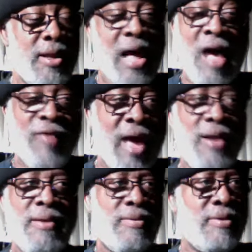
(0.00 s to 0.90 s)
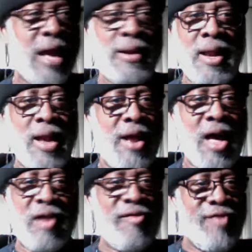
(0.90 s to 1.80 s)
I've gotten a lot of
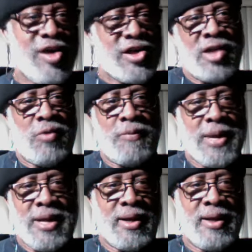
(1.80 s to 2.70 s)
out of visions with Peter.